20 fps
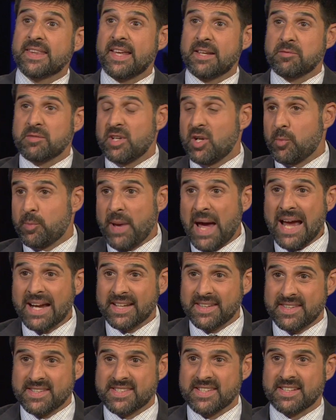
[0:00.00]
that, you know, back
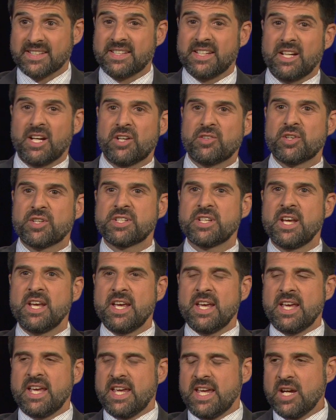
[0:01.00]
in the 1600s,
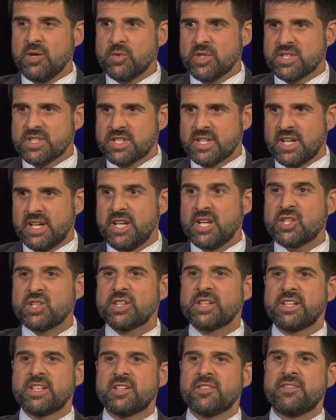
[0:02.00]
it was
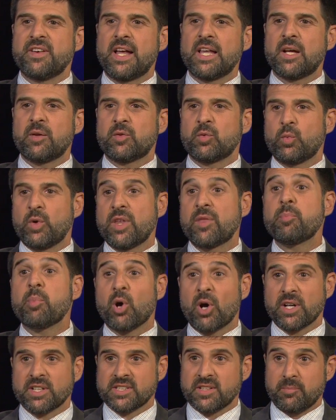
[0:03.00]
initially developed with
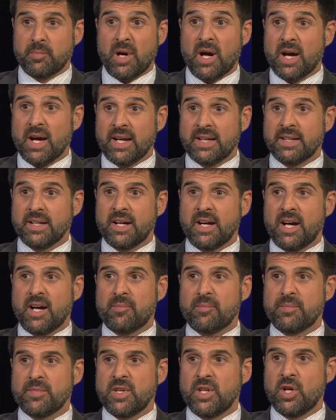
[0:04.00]
parks in mind.
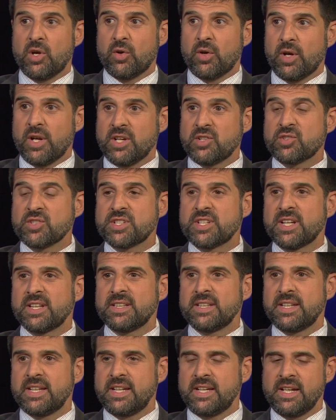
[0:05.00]
You know,
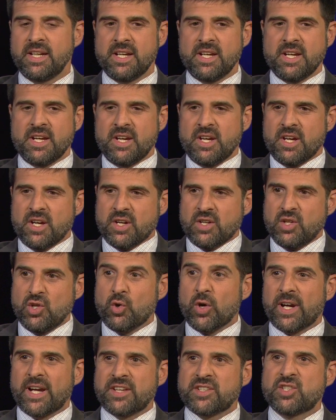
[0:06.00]
interestingly,
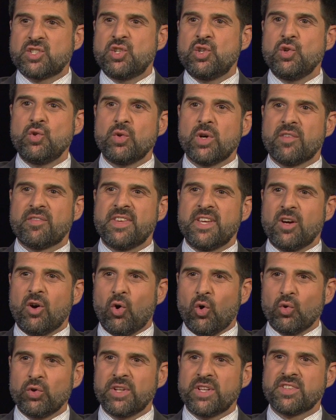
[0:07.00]
Newark has two of the
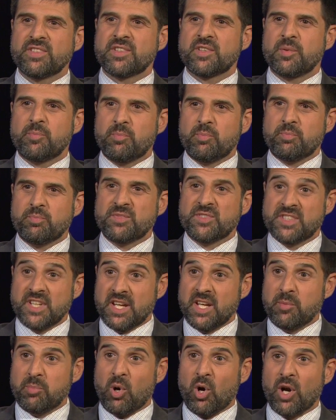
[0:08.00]
oldest
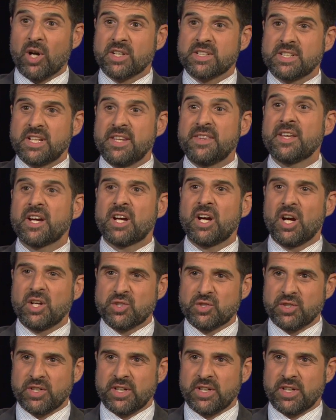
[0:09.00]
city parks in the country.